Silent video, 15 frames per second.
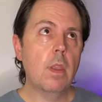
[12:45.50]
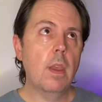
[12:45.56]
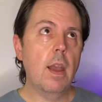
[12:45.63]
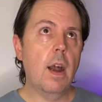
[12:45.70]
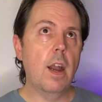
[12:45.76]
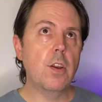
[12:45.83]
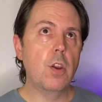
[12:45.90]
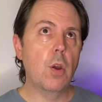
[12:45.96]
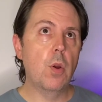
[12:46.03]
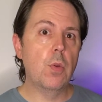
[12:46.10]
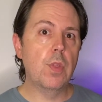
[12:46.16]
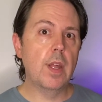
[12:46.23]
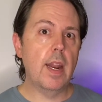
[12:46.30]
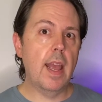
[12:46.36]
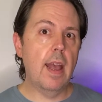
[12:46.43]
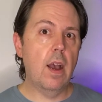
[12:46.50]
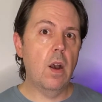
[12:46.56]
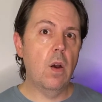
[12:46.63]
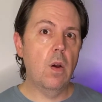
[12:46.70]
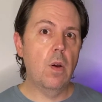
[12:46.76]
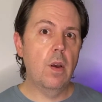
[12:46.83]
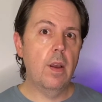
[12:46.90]
I know that
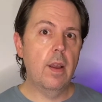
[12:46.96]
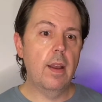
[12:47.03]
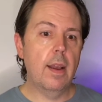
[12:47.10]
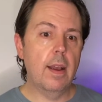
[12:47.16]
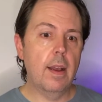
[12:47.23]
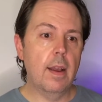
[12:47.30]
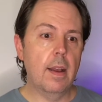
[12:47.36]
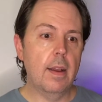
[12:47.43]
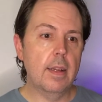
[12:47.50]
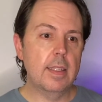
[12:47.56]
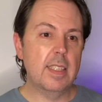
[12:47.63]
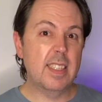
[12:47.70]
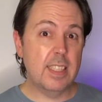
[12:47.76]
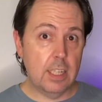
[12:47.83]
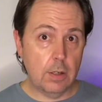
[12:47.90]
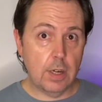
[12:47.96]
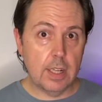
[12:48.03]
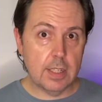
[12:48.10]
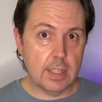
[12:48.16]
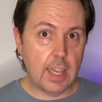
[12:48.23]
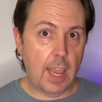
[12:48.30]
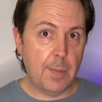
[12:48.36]
our
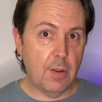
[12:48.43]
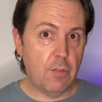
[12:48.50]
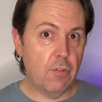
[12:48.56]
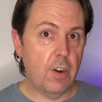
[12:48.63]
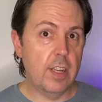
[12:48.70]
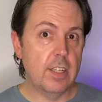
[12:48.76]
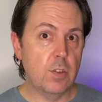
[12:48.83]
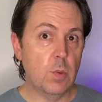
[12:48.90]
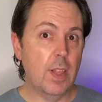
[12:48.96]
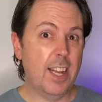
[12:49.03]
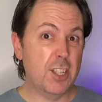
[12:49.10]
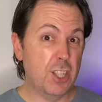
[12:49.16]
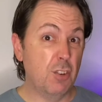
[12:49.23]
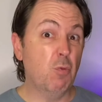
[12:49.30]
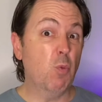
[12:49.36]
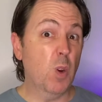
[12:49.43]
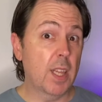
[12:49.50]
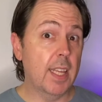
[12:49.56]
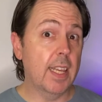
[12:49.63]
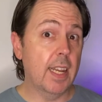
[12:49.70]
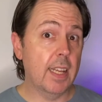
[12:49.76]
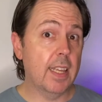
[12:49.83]
serious gamer friends will actually really
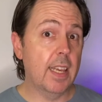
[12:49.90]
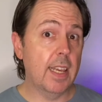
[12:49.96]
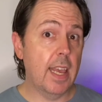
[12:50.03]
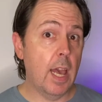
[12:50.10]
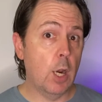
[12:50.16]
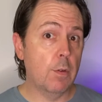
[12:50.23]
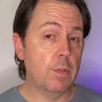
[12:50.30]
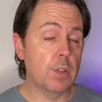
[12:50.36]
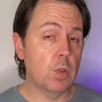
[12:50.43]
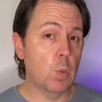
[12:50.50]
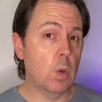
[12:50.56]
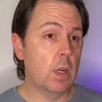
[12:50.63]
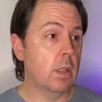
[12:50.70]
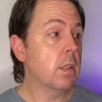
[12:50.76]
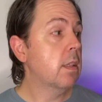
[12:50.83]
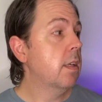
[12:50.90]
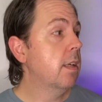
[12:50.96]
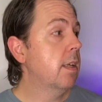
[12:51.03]
get a kick out of as well.